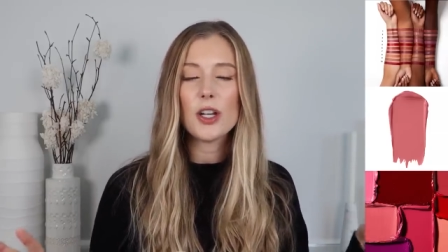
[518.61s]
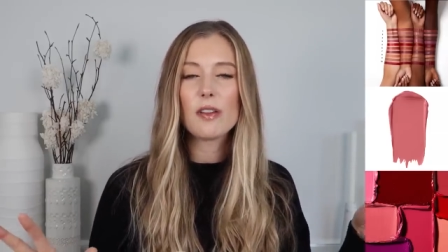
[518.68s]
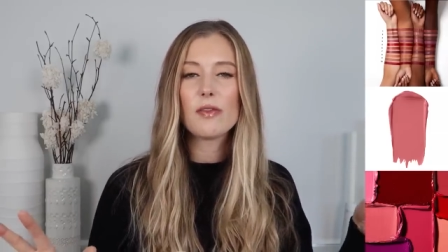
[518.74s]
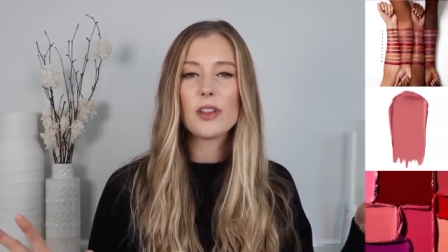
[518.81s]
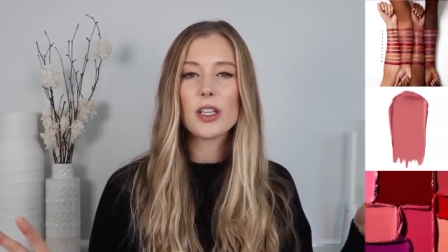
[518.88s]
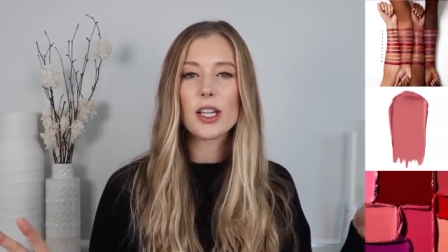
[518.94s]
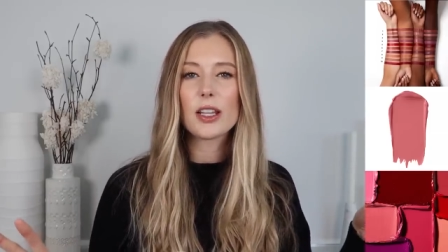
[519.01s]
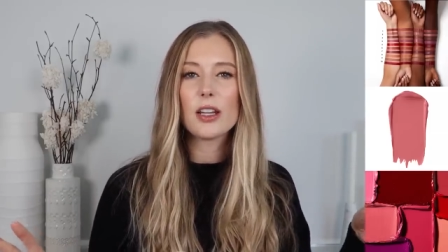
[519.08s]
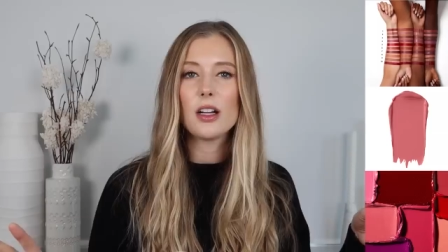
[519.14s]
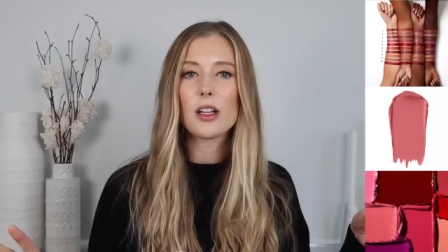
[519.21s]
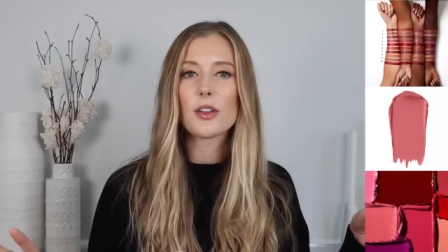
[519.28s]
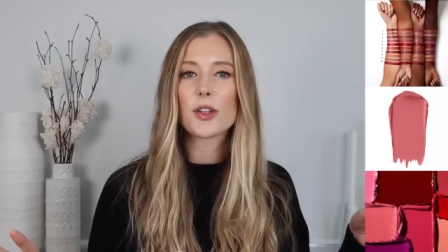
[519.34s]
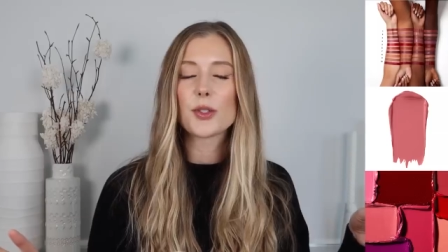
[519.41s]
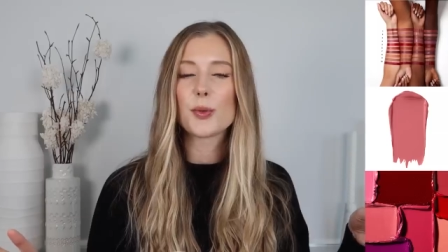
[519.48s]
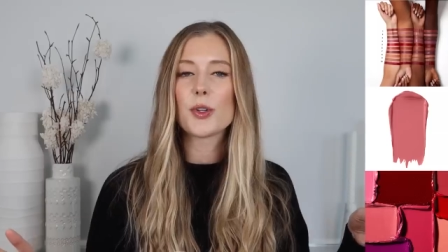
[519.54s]
I feel like the
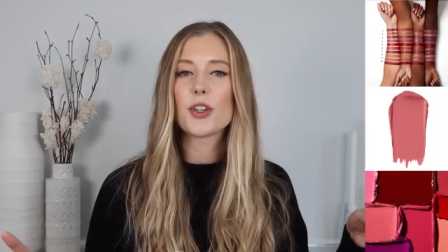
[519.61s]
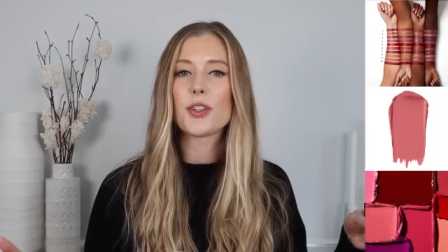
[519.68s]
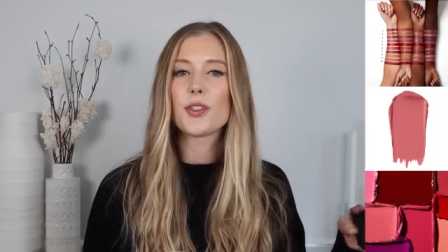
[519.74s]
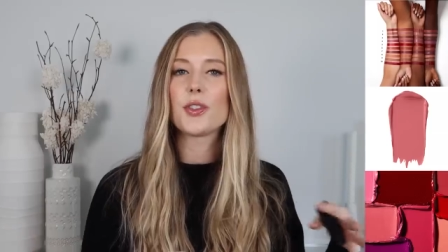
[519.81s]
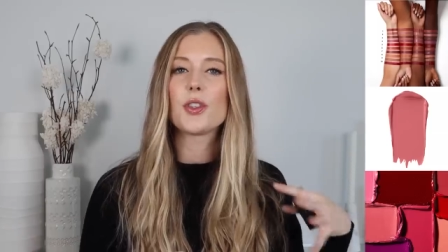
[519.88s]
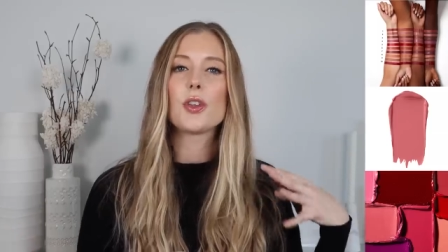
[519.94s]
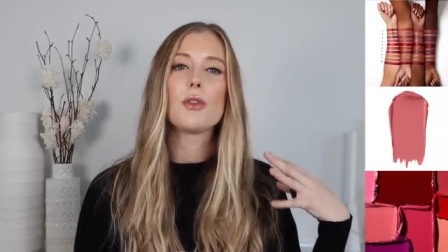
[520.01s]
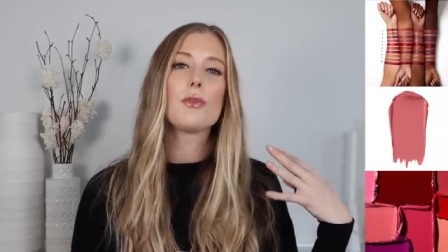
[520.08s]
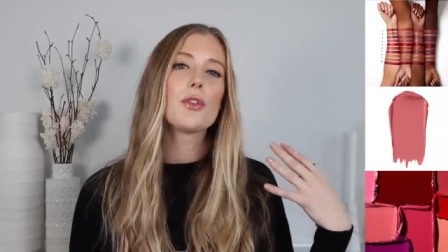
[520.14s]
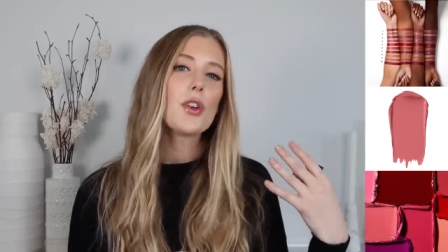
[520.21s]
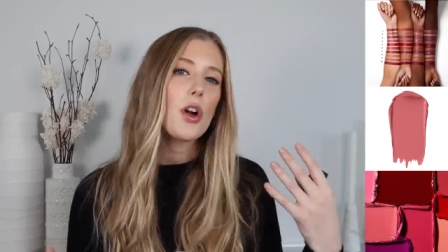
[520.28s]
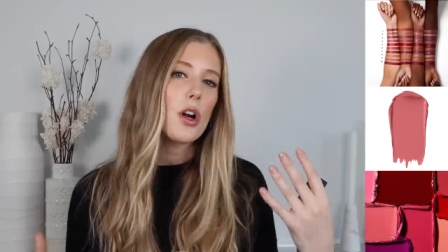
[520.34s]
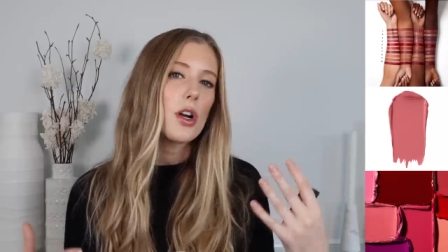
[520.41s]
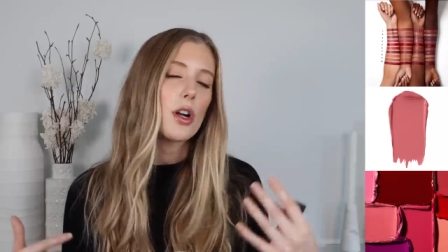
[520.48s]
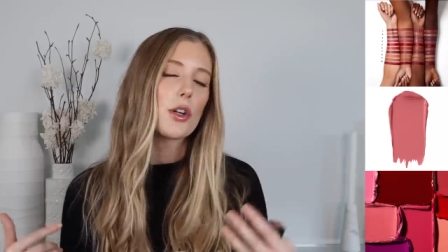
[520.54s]
others were just too
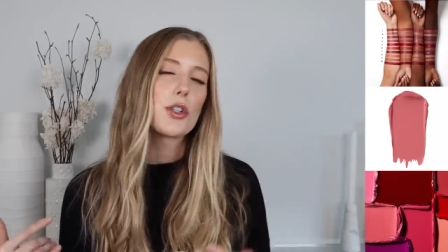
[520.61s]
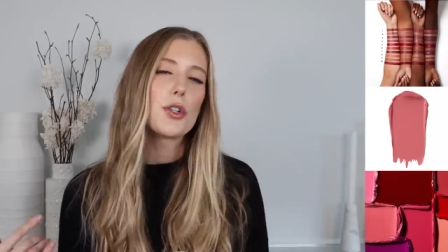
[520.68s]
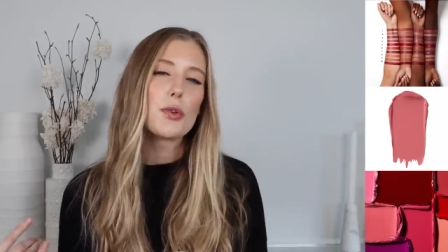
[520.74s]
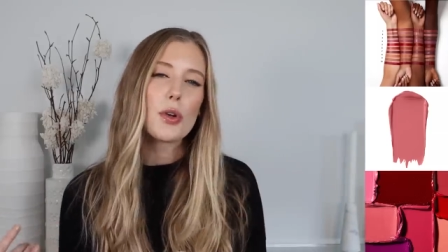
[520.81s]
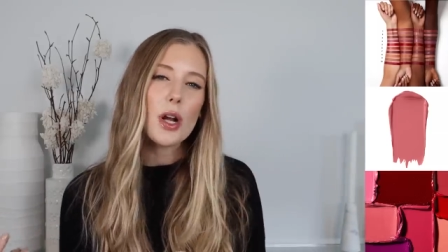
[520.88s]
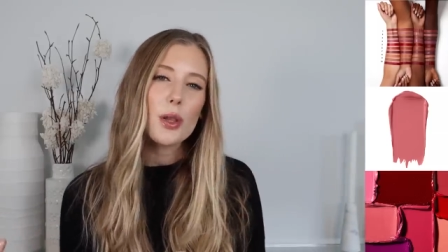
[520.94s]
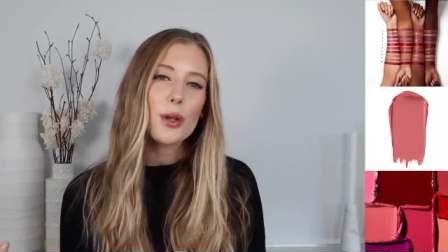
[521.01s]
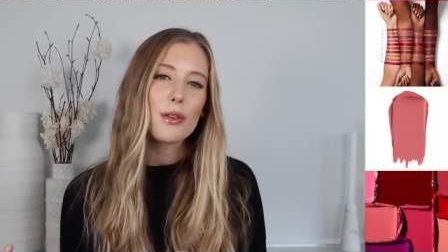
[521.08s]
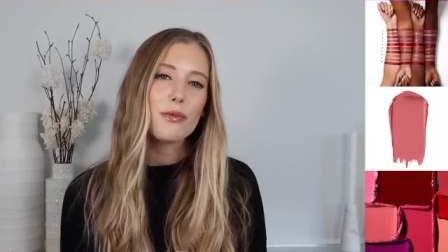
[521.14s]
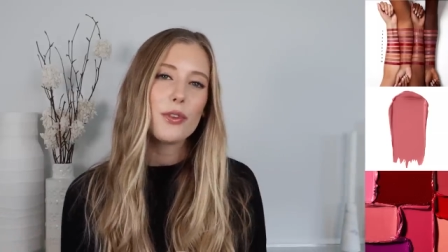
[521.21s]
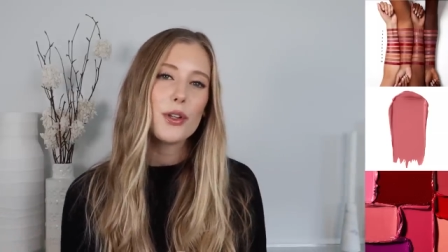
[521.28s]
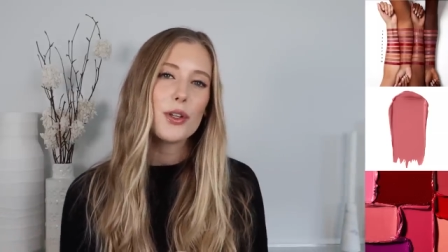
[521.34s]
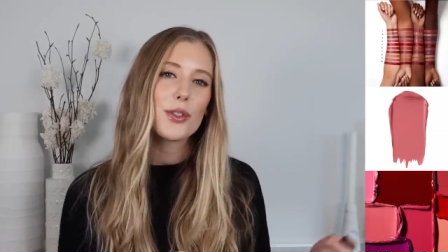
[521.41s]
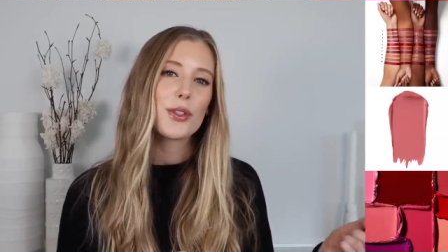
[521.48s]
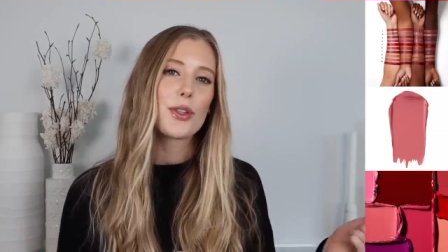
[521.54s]
dark or too colorful,